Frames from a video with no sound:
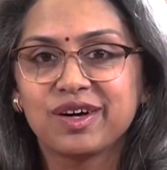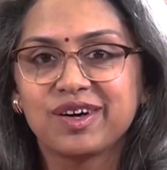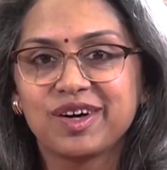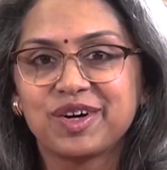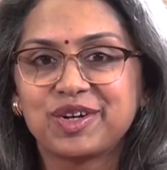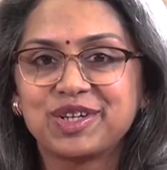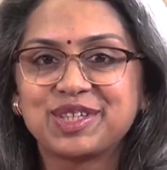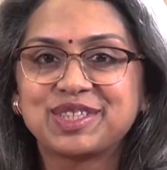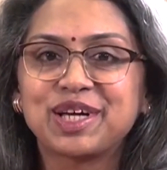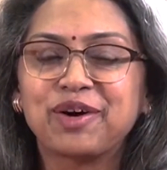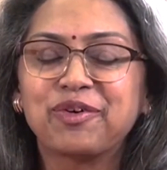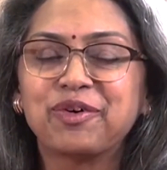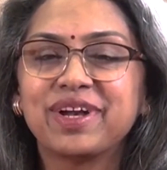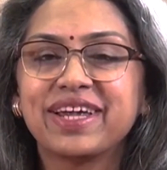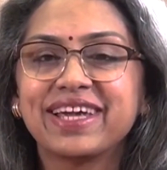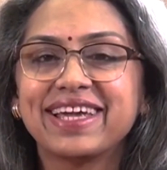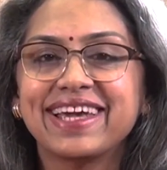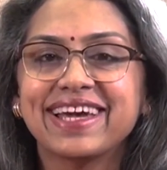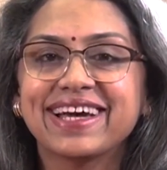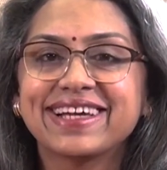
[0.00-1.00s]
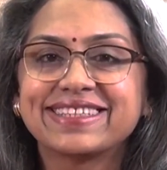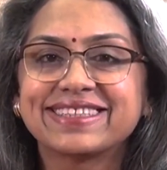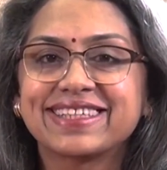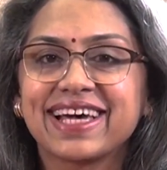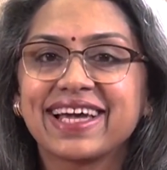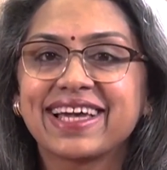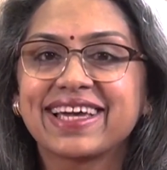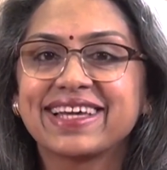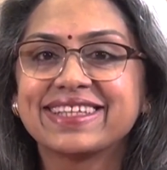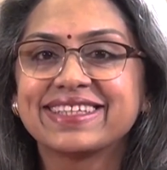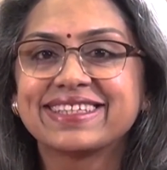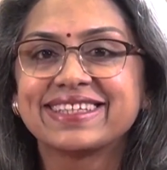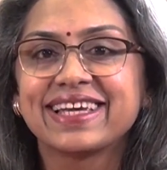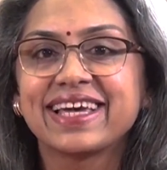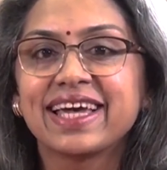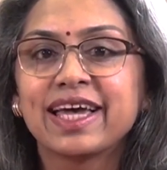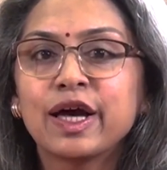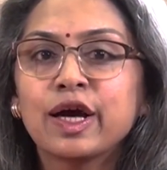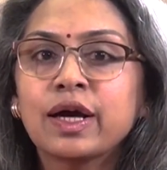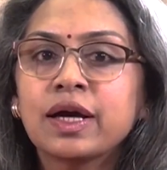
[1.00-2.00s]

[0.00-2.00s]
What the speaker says: a resounding yes, I can see.